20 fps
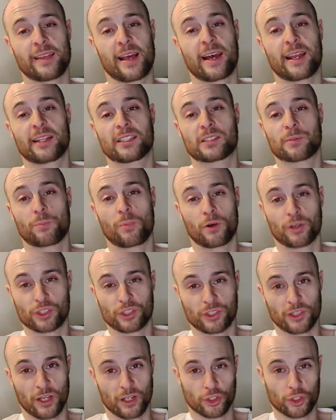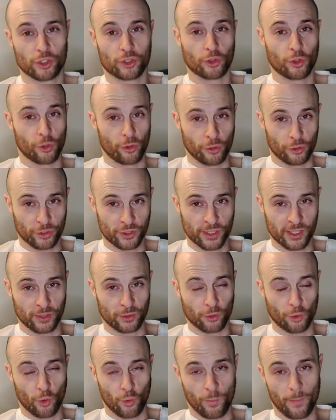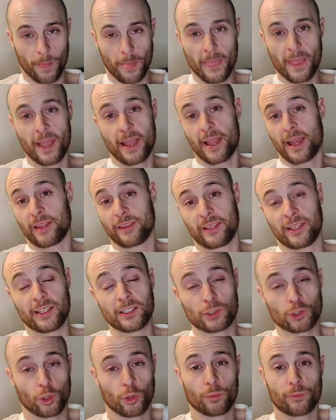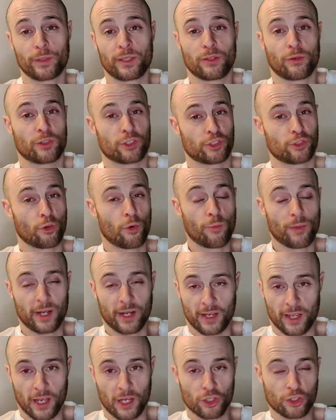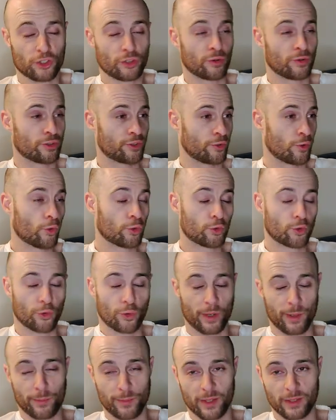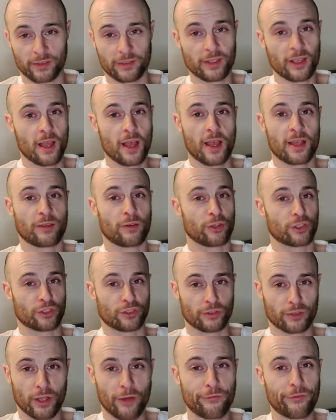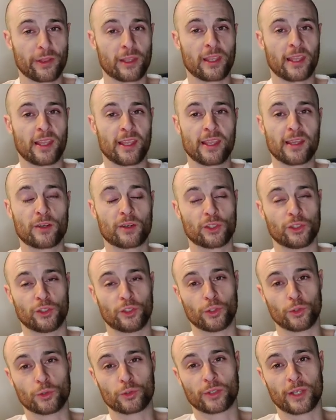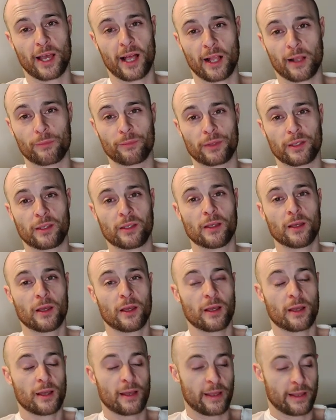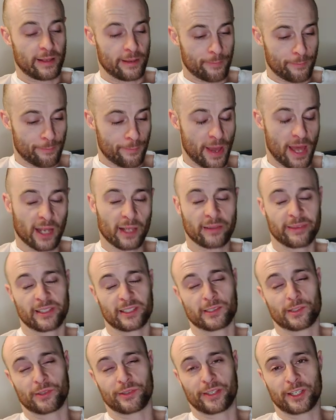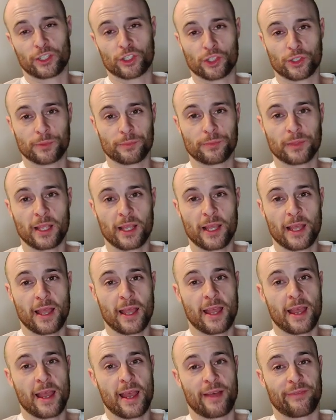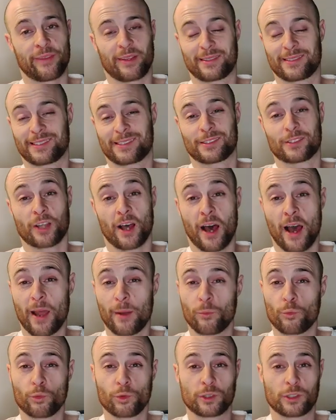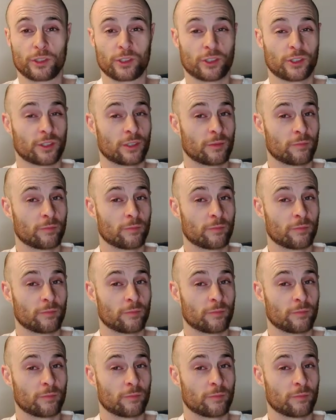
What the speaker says: That is Parsonage Turner syndrome. And he told me there is no medication, there is no treatment, there is nothing he could do to help me battle this condition, and that time would